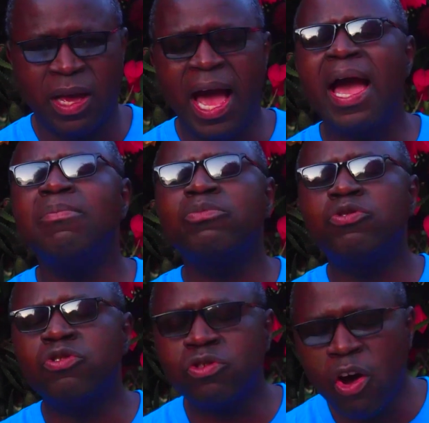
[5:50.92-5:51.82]
I'm
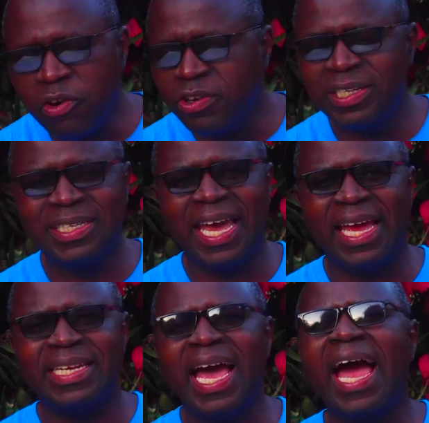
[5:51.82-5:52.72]
sorry,
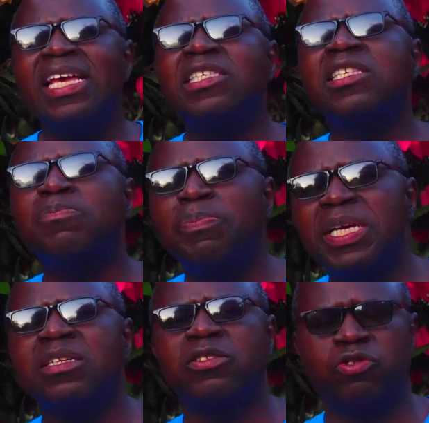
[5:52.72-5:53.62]
Dad, I
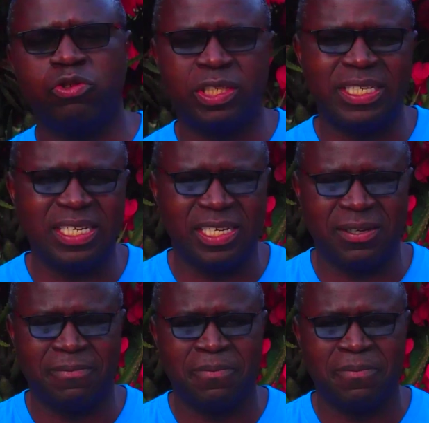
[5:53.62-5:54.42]
spilled your tea.